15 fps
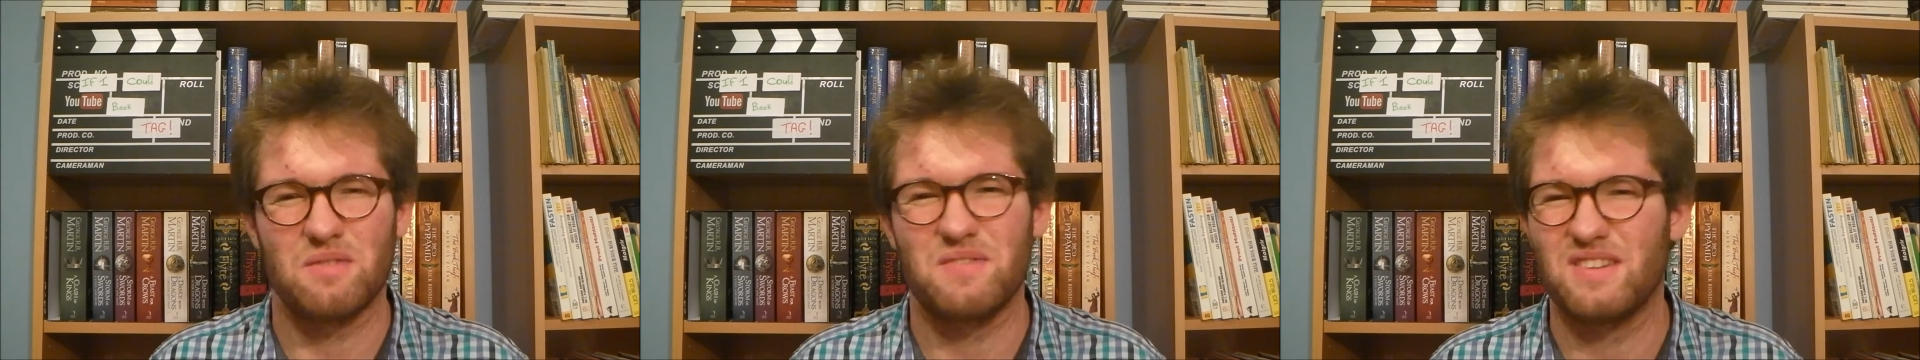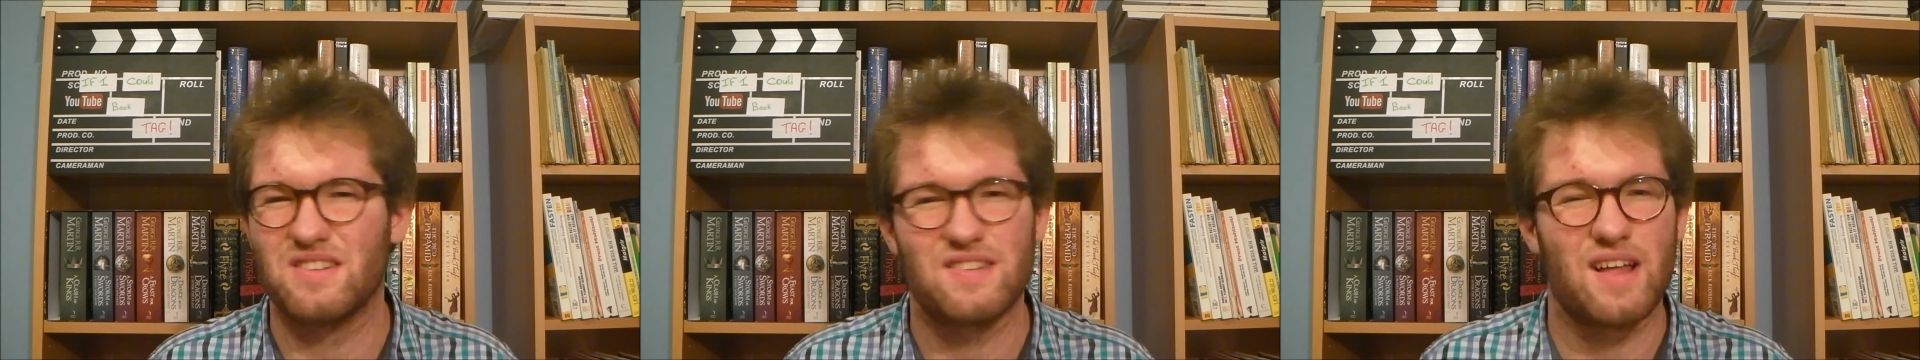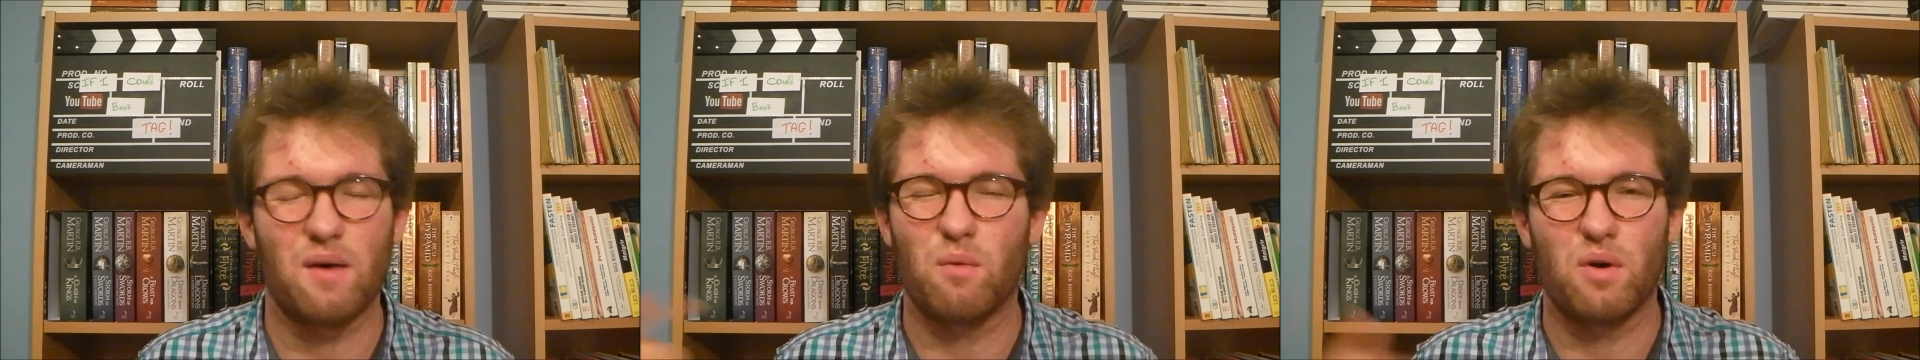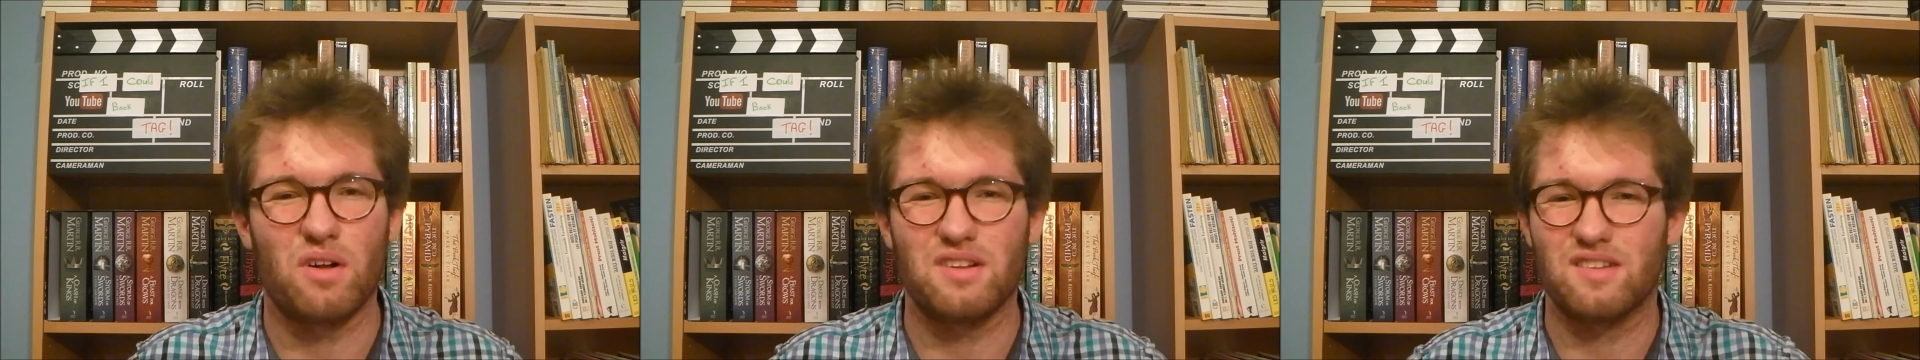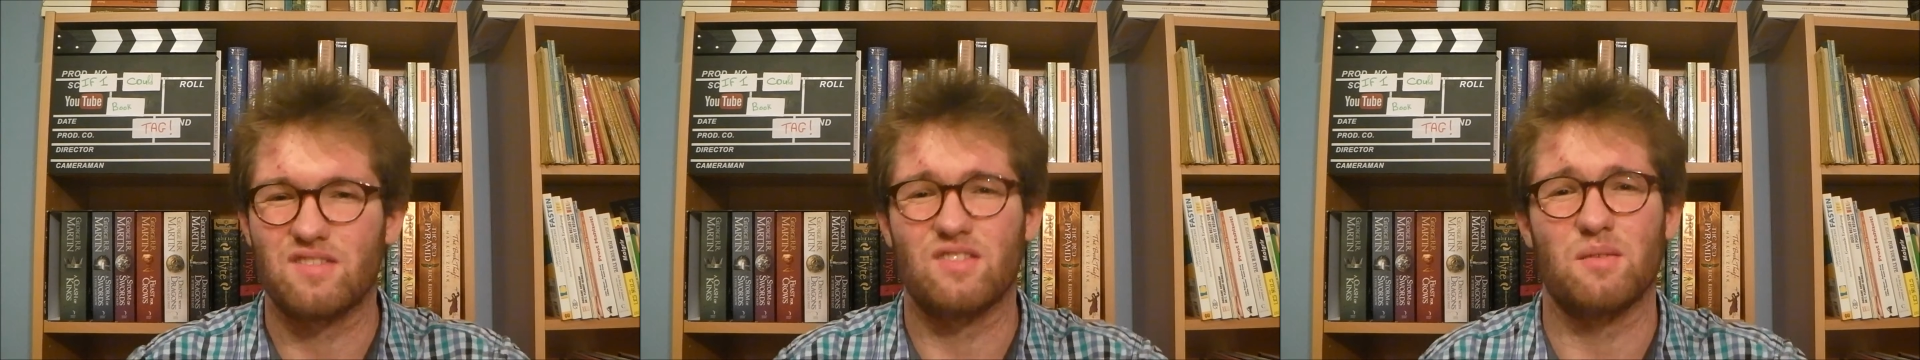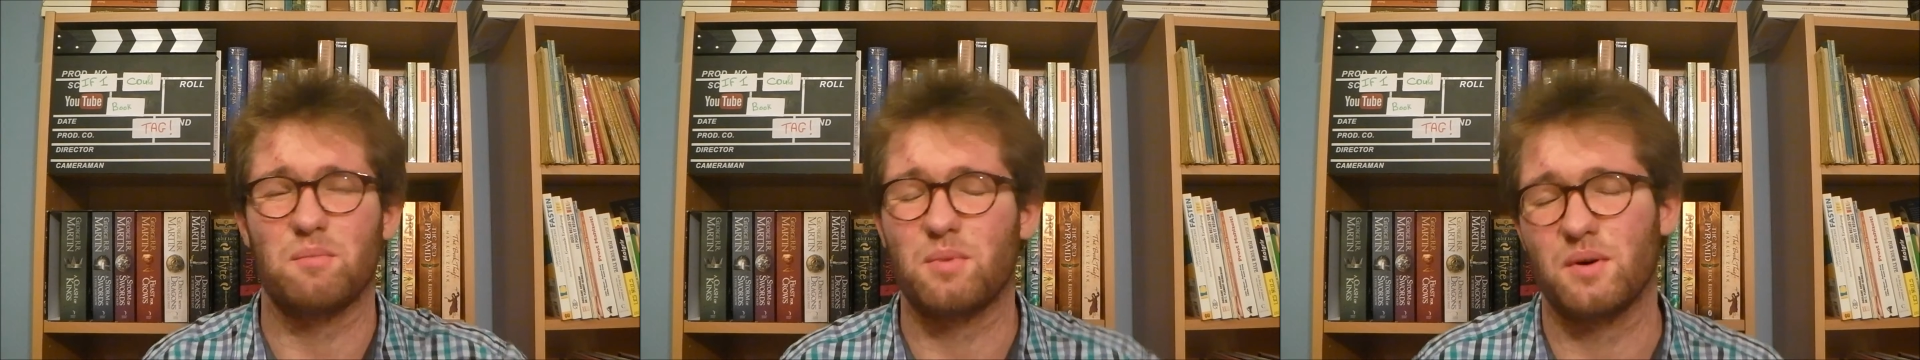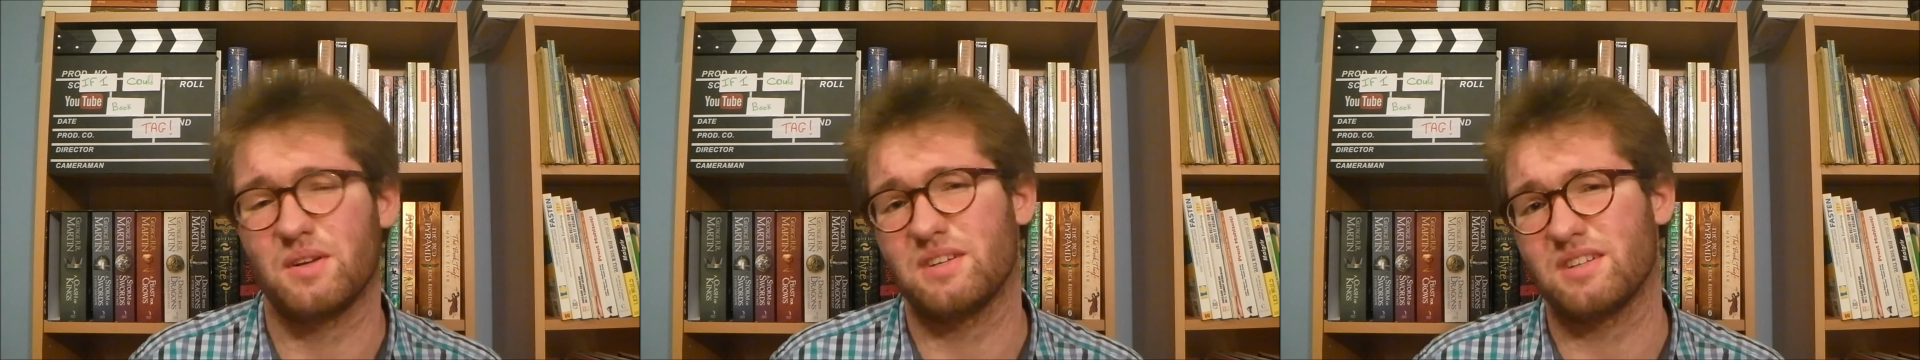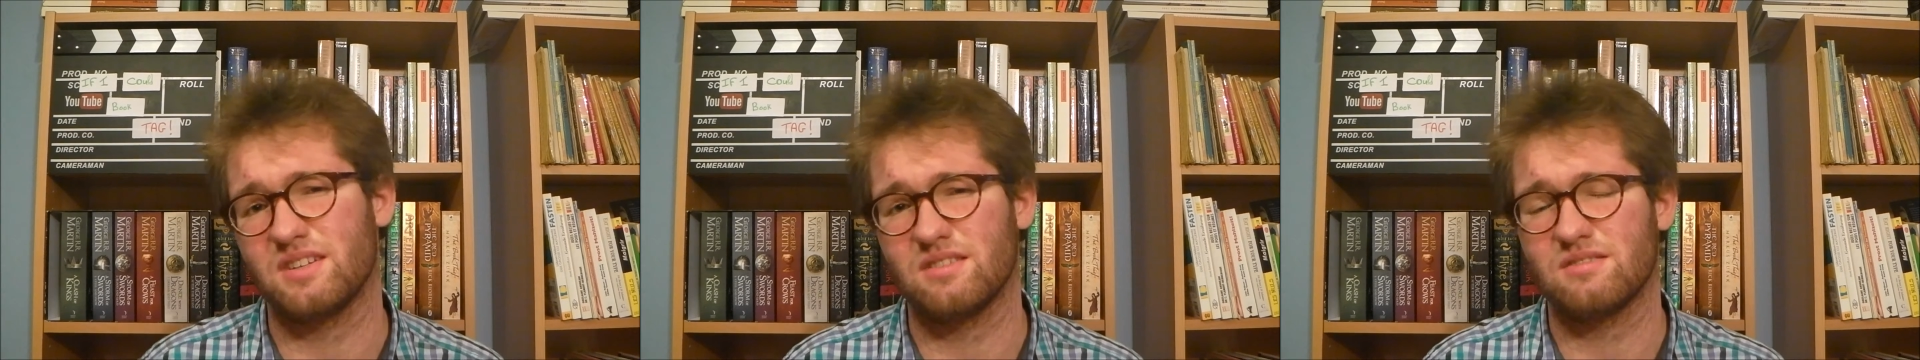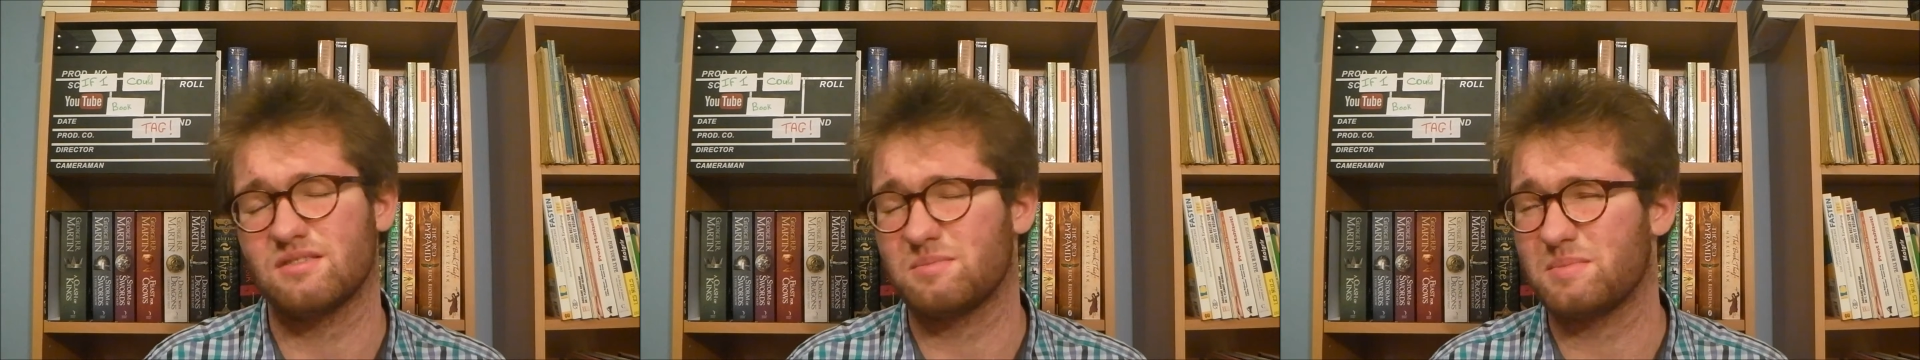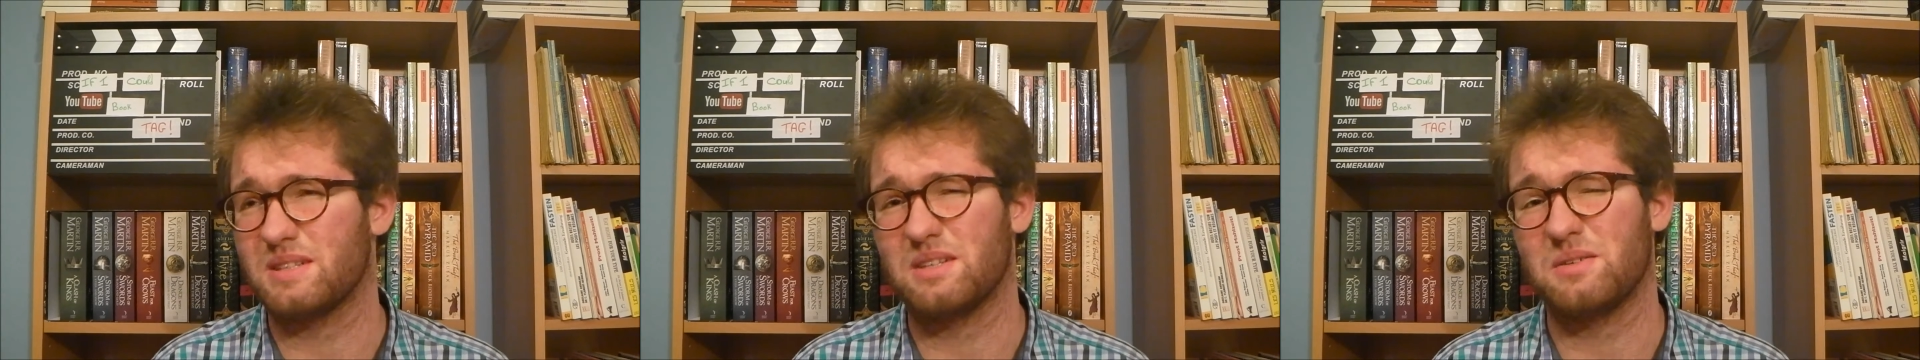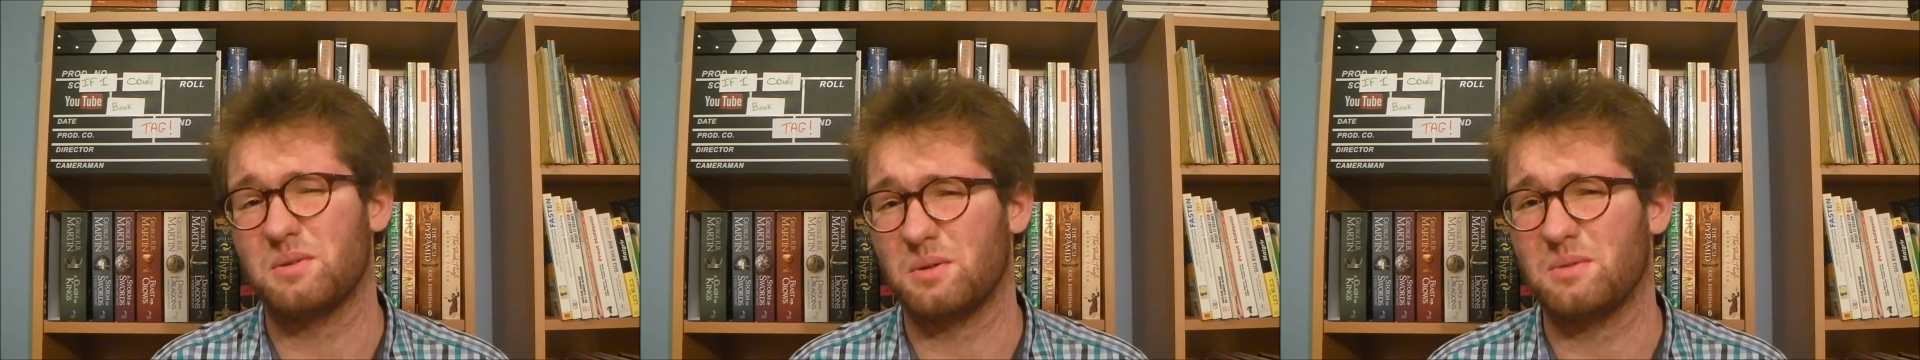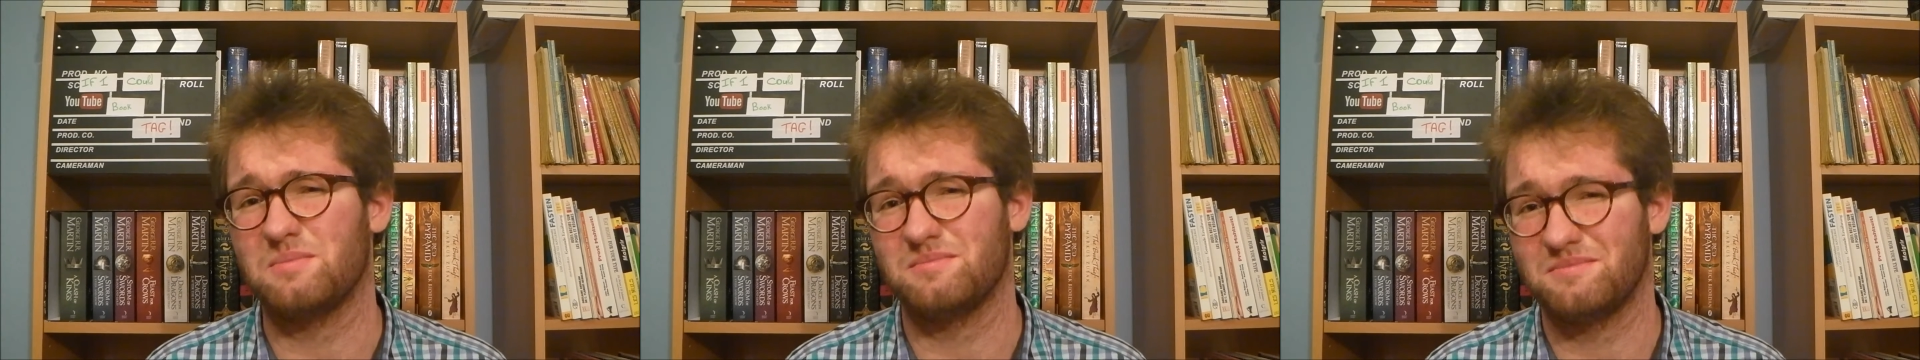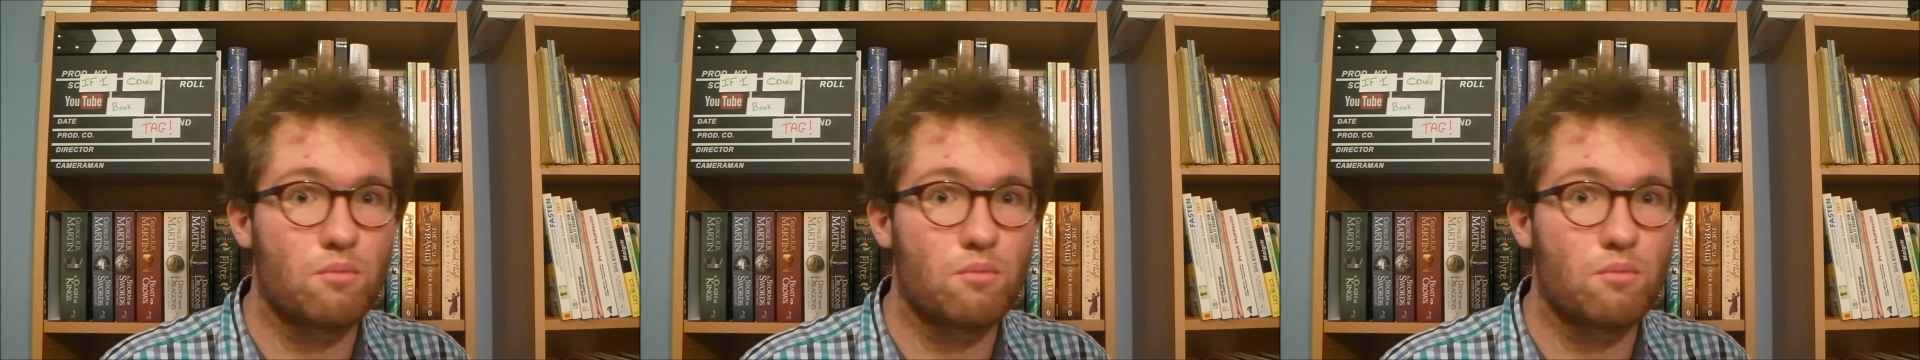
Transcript: to visit that world at some point, you know? It'd be cool.